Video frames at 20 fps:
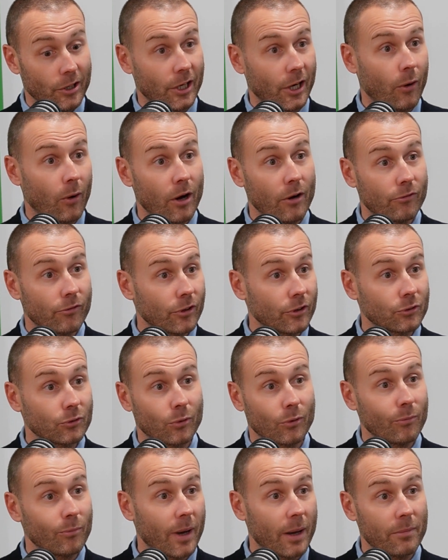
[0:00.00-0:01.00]
over a
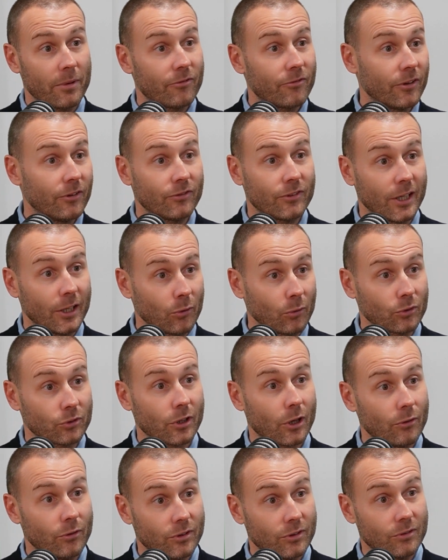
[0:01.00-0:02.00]
sort of maybe 15 or
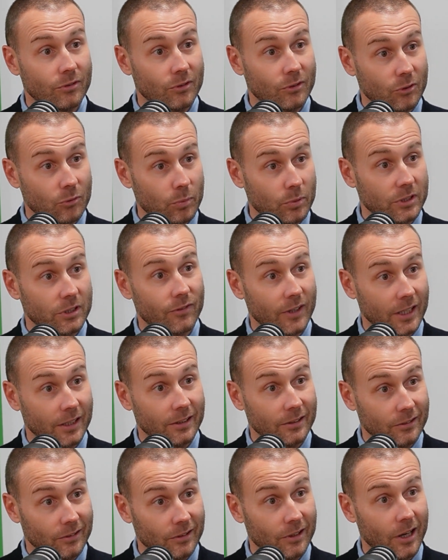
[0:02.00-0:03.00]
so specific
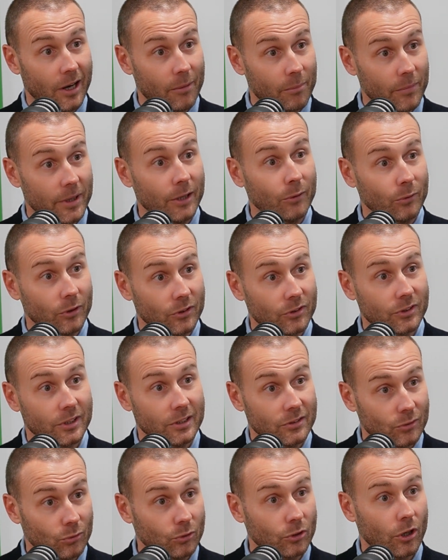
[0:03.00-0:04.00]

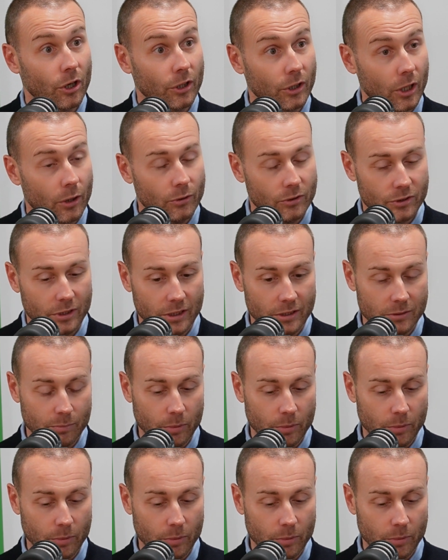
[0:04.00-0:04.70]
illnesses or diagnoses.